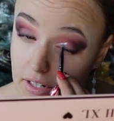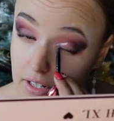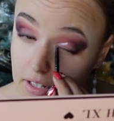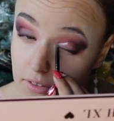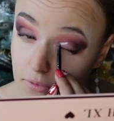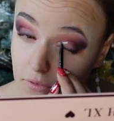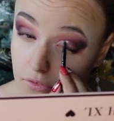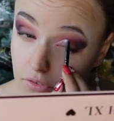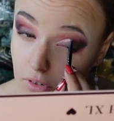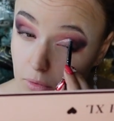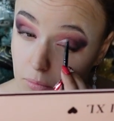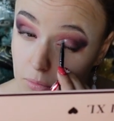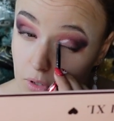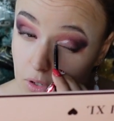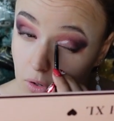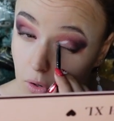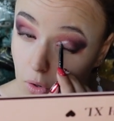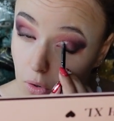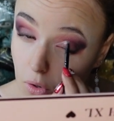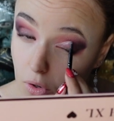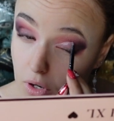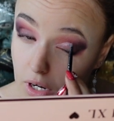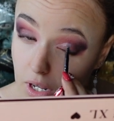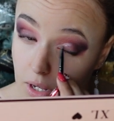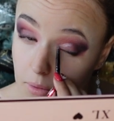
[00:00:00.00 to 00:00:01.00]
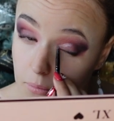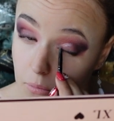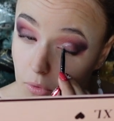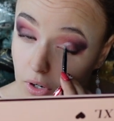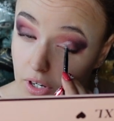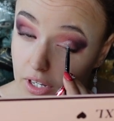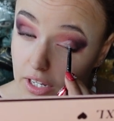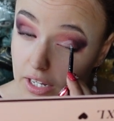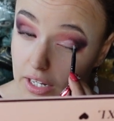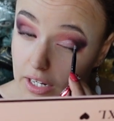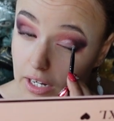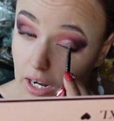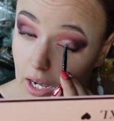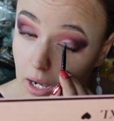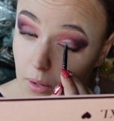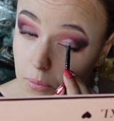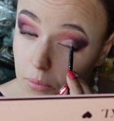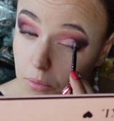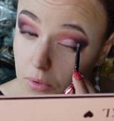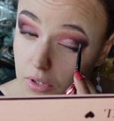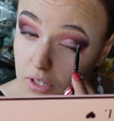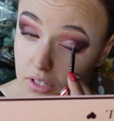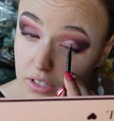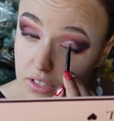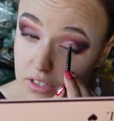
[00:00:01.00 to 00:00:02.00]
in from the corner working
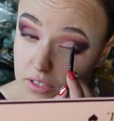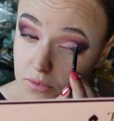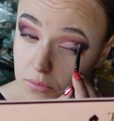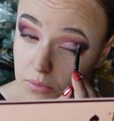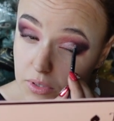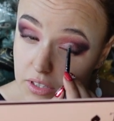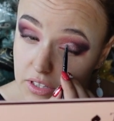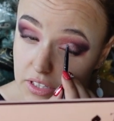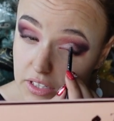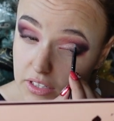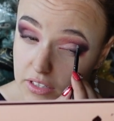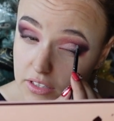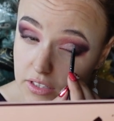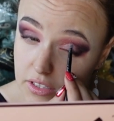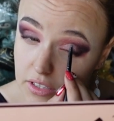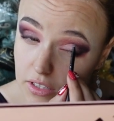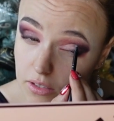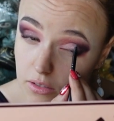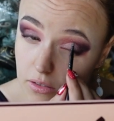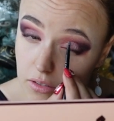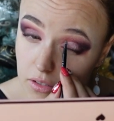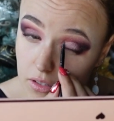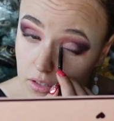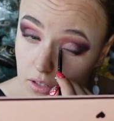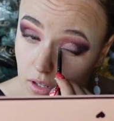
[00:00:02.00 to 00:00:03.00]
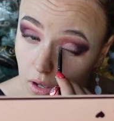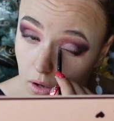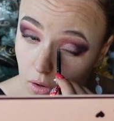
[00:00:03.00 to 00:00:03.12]
upwards with this little